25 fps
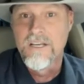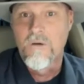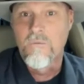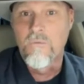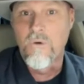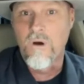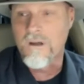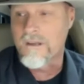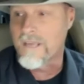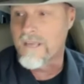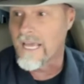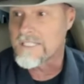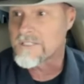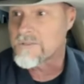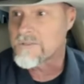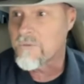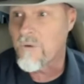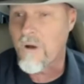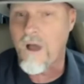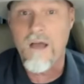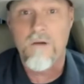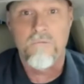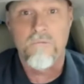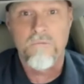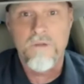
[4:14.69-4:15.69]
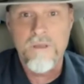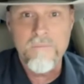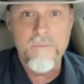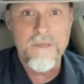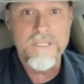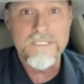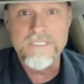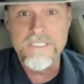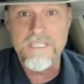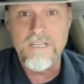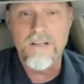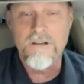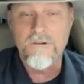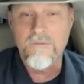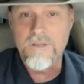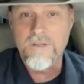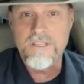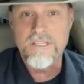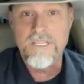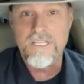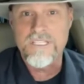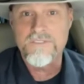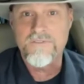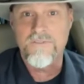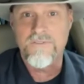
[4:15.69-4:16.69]
Well, guess what? We've been dealing with
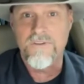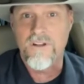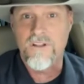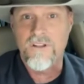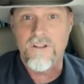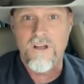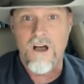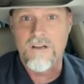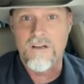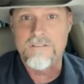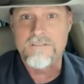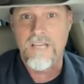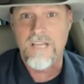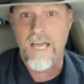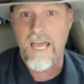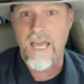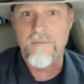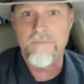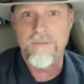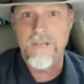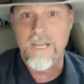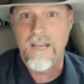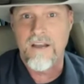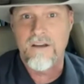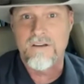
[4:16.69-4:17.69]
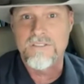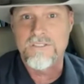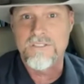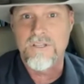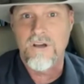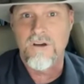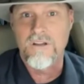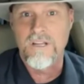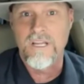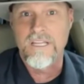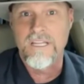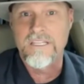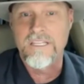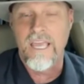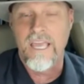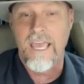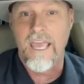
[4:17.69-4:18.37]
this for a long time in Arizona